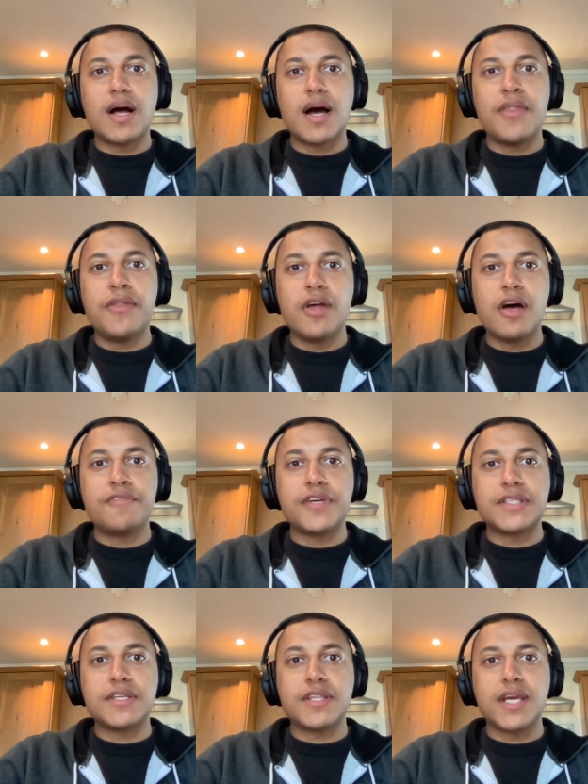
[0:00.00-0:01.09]

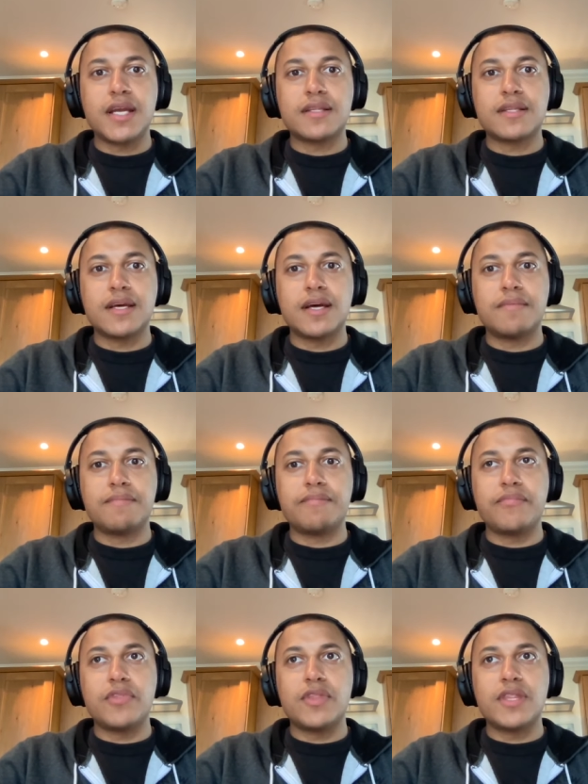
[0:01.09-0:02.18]
unnerving to think that
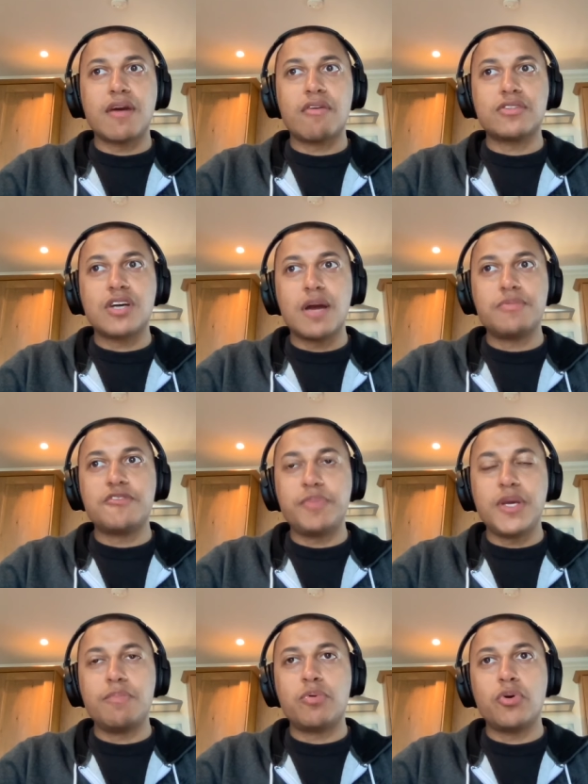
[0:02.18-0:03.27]
there are types of
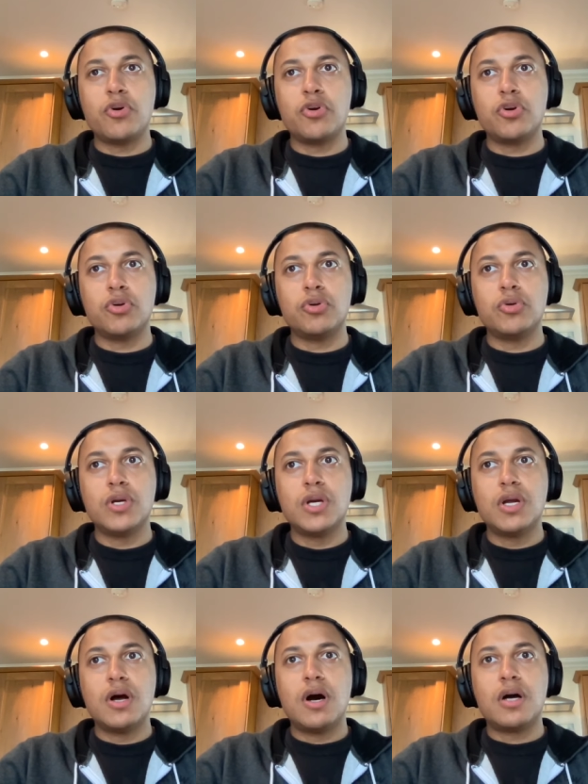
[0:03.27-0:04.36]
people who
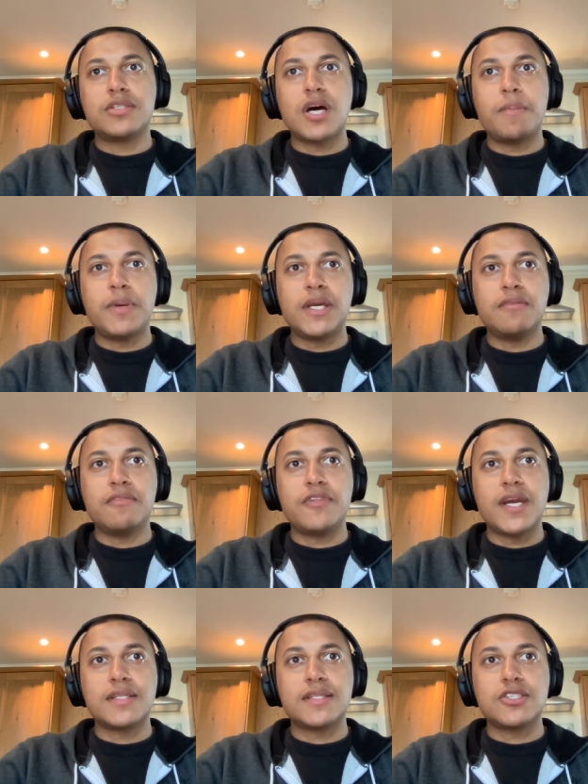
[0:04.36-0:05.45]
are typing in
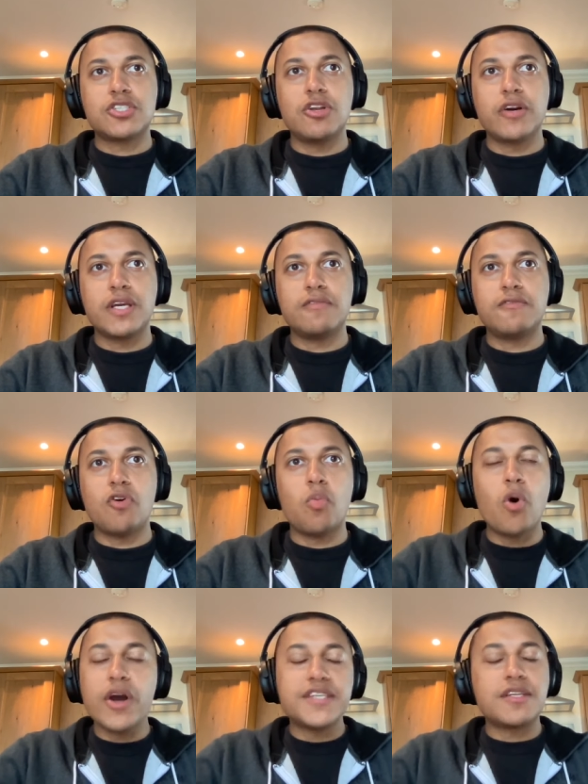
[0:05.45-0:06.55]
things and just looking for
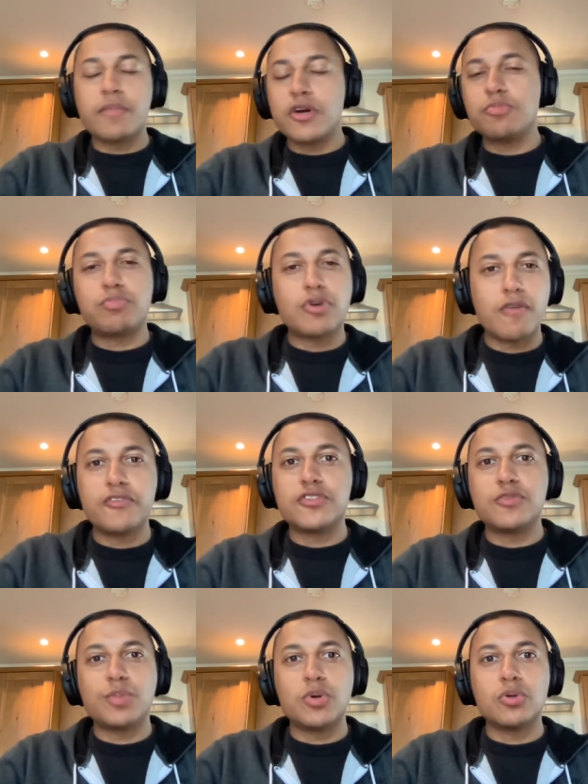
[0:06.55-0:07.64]
what is the most
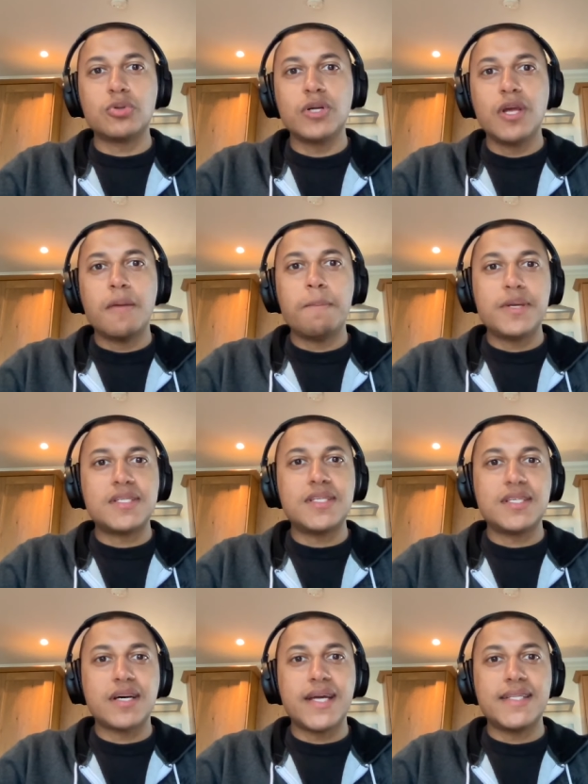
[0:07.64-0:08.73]
profitable
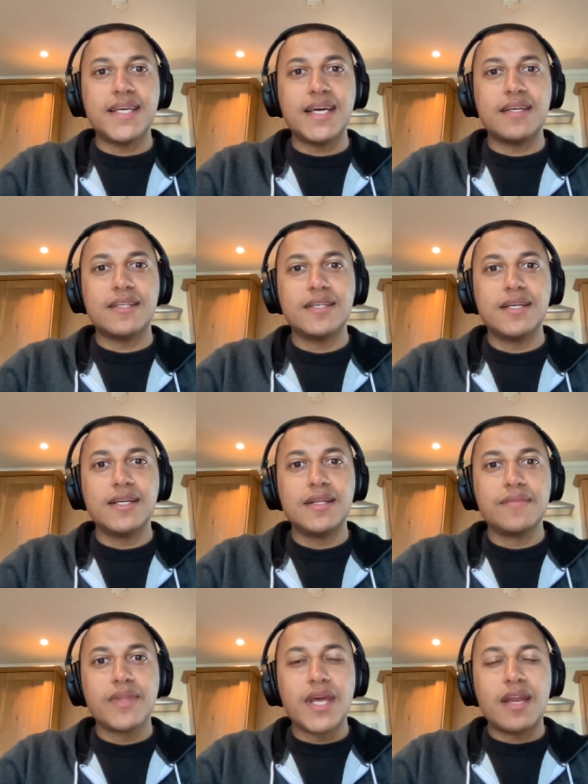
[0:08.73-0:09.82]
business idea.
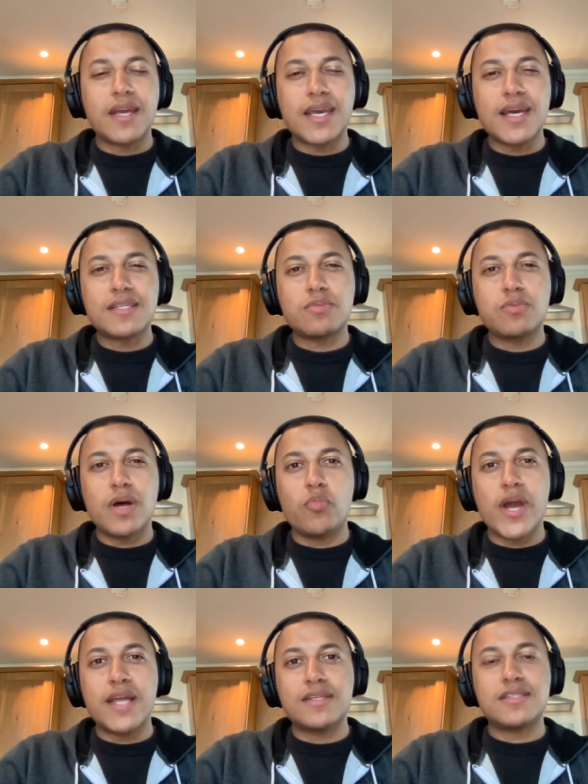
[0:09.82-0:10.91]
And I guess
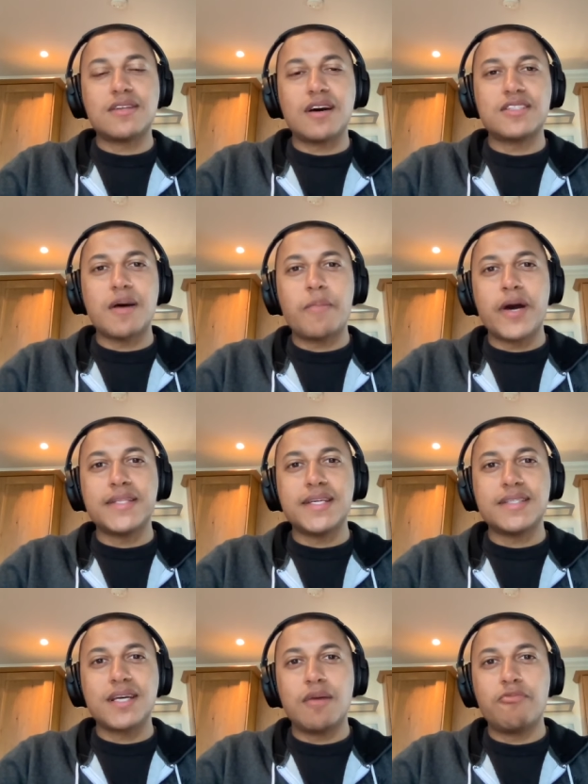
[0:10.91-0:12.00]
where does startup
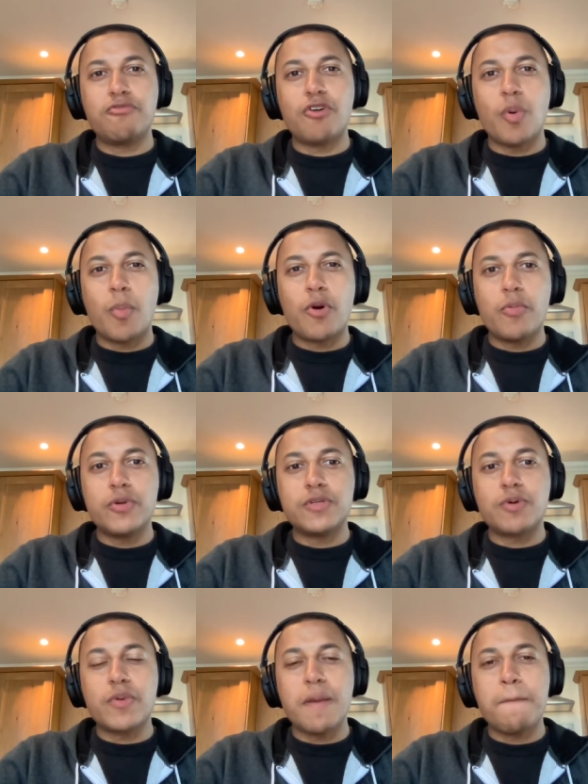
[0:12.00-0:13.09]
ideas come from? It's
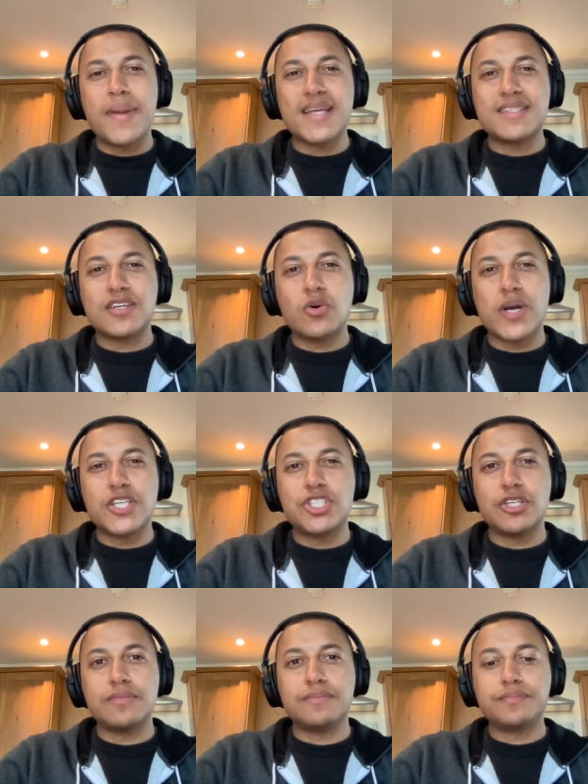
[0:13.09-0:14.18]
probably a better
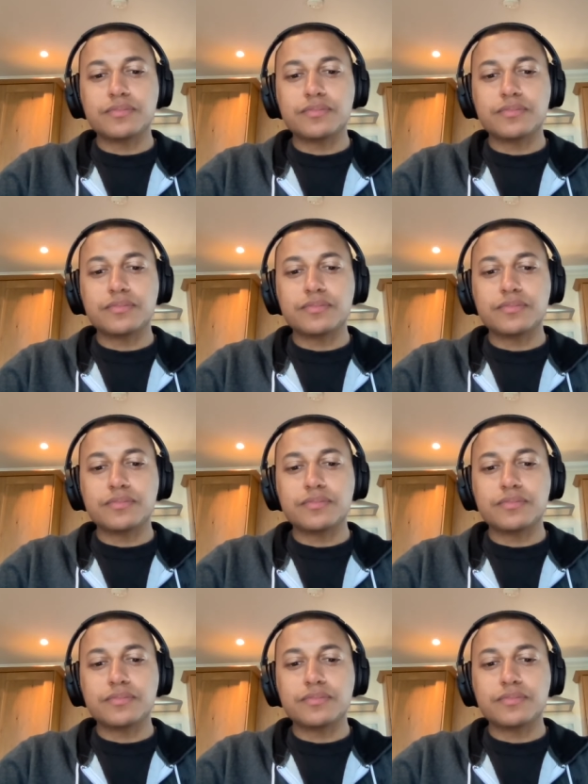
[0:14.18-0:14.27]
question.